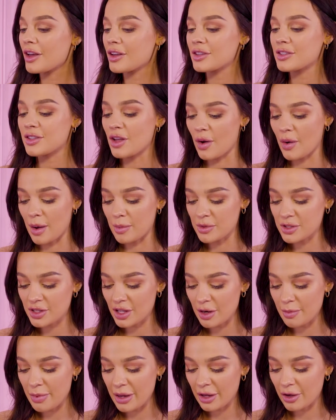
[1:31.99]
So I'm just
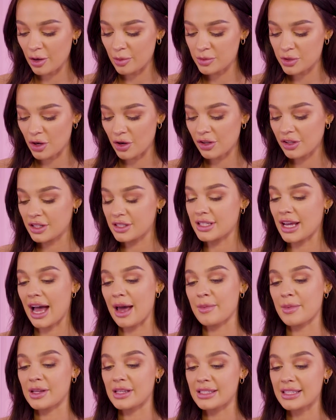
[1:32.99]
going to pick up Chocolate
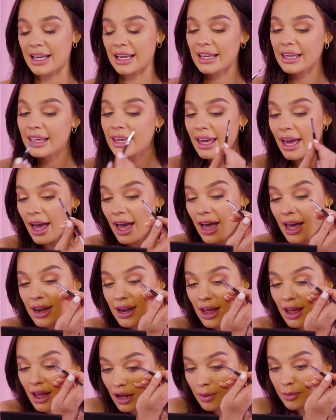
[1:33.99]
Diamond again.
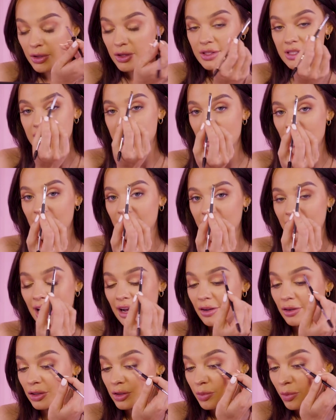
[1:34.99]
I'm using that on an
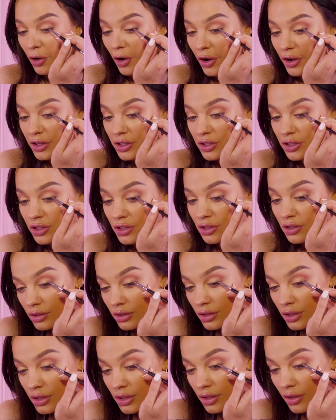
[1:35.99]
angled brush.
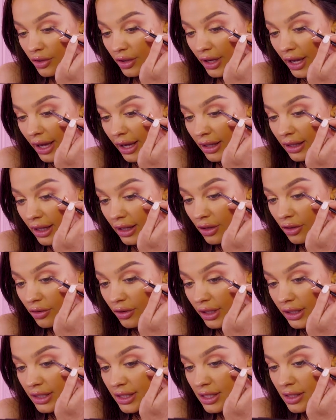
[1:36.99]
Just create like a
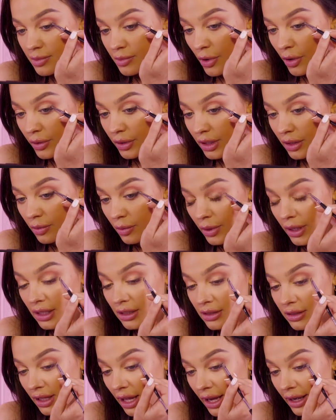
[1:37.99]
really smoky
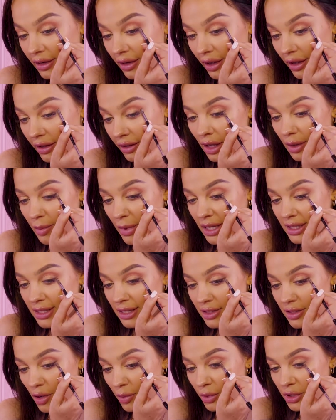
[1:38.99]
winged liner. It makes it
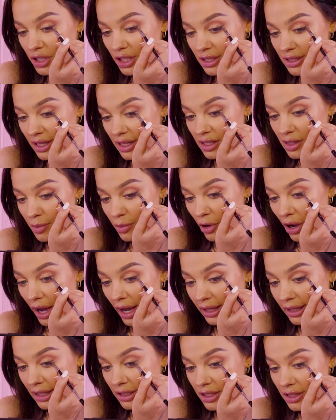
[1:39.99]
so much easier to put
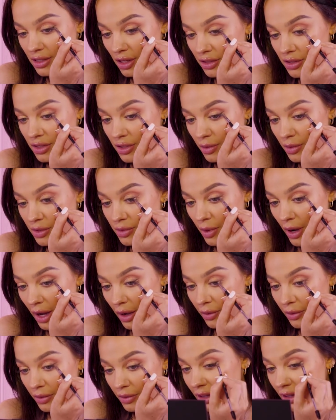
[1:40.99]
eyelashes onto as
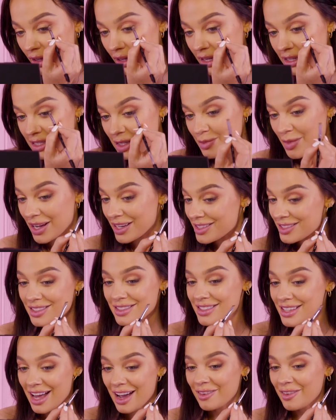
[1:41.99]
well. Is it Madison
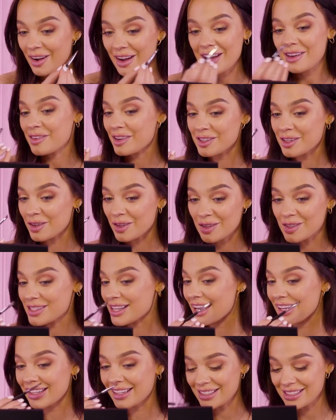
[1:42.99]
Sarah if I don't use
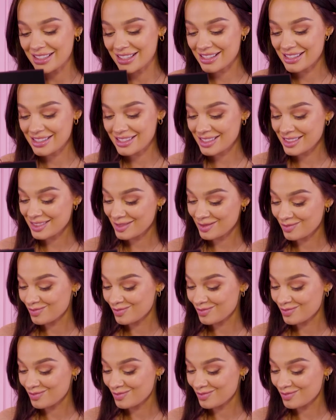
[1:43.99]
eyelashes?